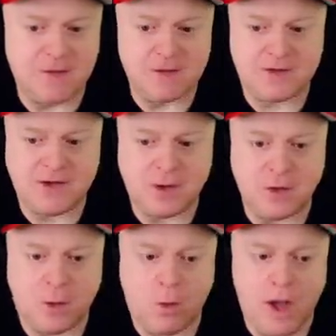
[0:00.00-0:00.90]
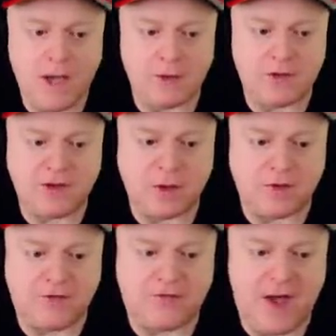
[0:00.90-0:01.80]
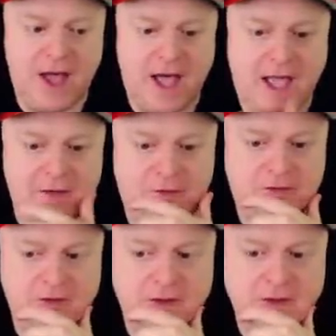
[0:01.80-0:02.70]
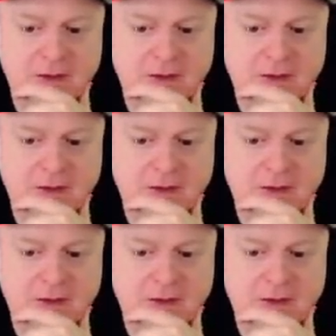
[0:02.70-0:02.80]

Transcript: now, does he go to 1 or does he go to 5?